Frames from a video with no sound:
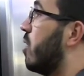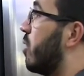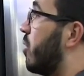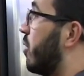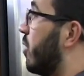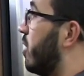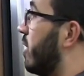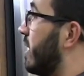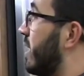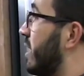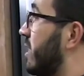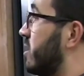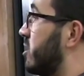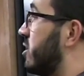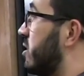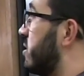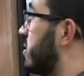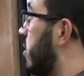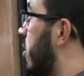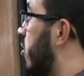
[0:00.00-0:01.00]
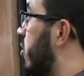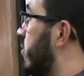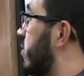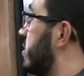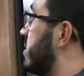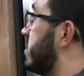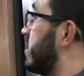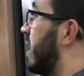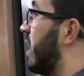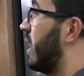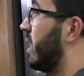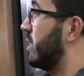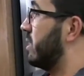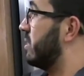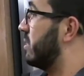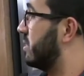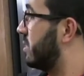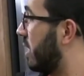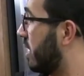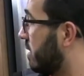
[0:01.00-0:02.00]
30 inches
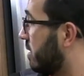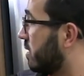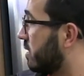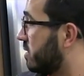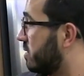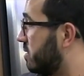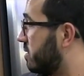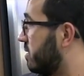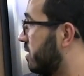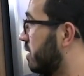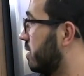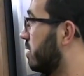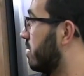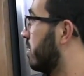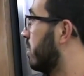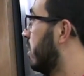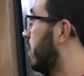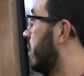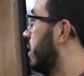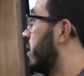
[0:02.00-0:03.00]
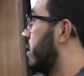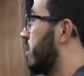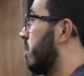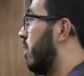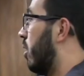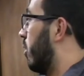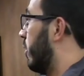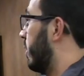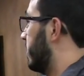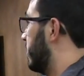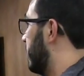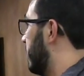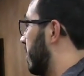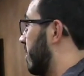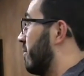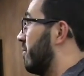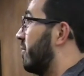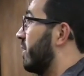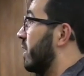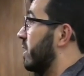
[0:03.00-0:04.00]
oversized stainless steel. You know, it
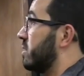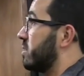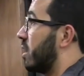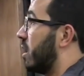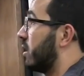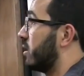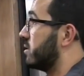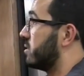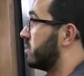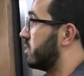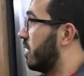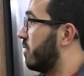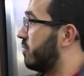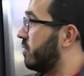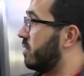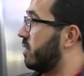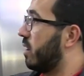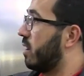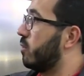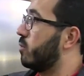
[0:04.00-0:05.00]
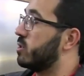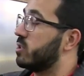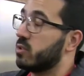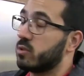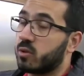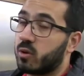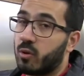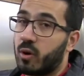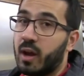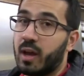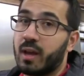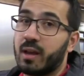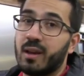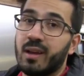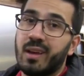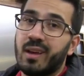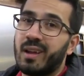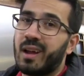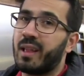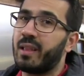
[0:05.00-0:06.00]
can fit a ton of stuff in there, which is great.
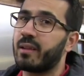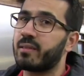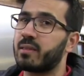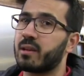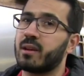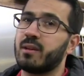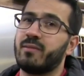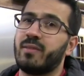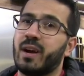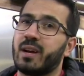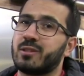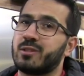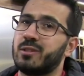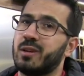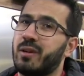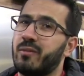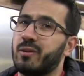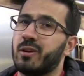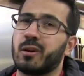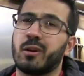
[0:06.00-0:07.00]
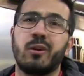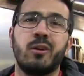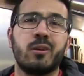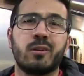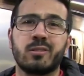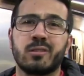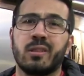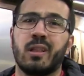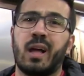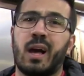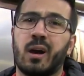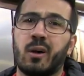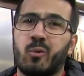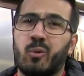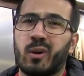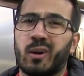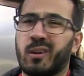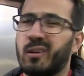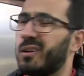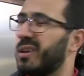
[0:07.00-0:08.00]
I like the convection oven. It cooks a lot
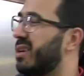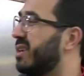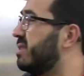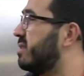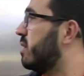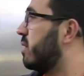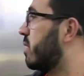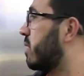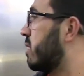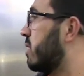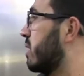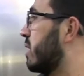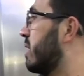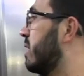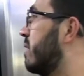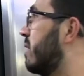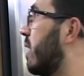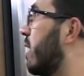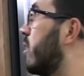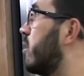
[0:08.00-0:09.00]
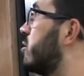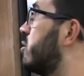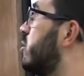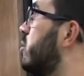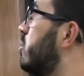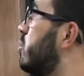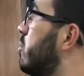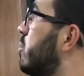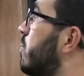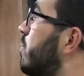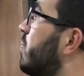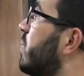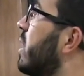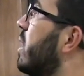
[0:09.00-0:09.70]
quicker, easy to clean there too.